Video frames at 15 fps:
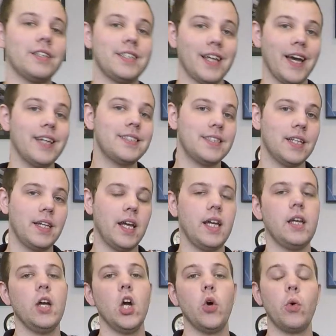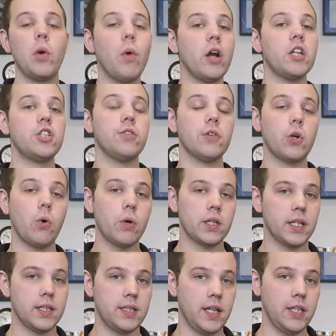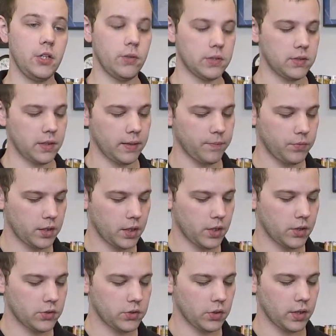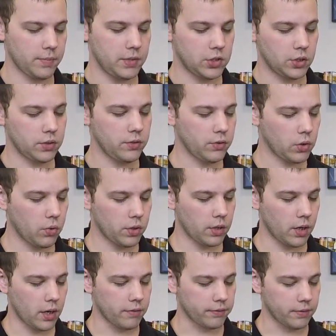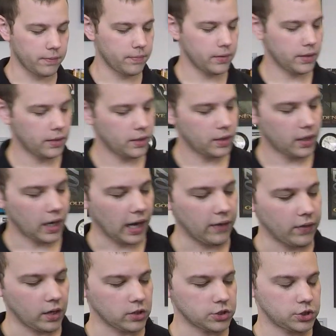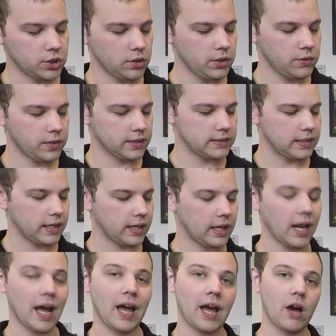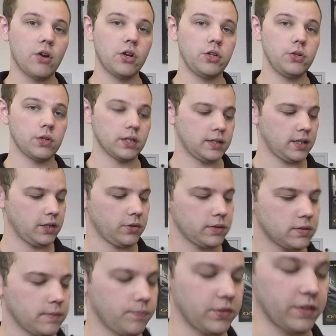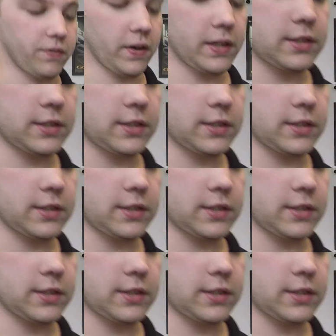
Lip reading: test today, we want it to record continuously. So let me turn the recorder off, and then I'll show you in a second how to do continuous. It's very